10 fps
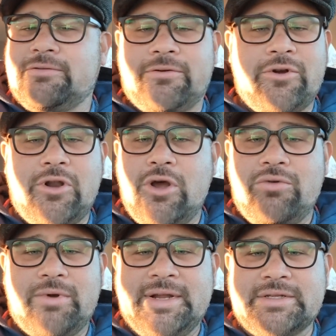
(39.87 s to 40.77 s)
for no
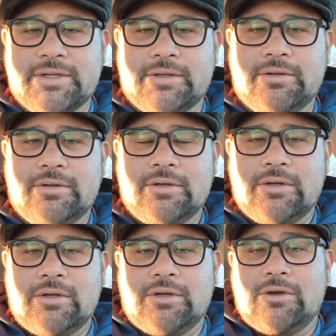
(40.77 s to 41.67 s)
reason,
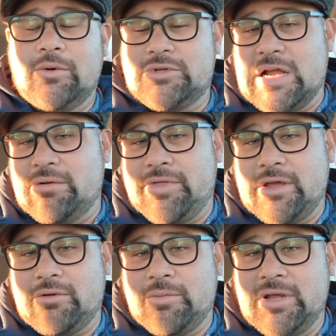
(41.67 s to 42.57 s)
which I would
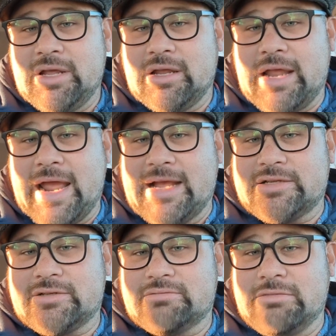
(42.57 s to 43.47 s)
think would be a
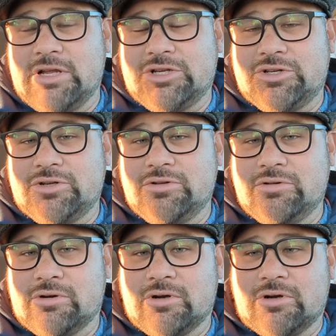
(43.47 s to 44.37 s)
gas issue
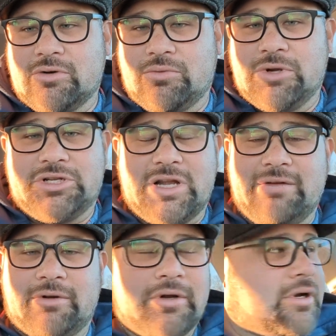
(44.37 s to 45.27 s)
or
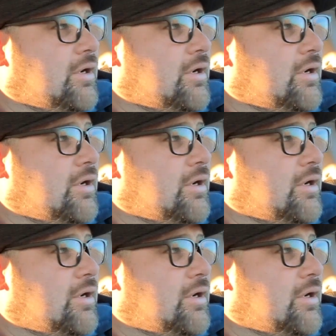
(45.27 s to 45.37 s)
whichever.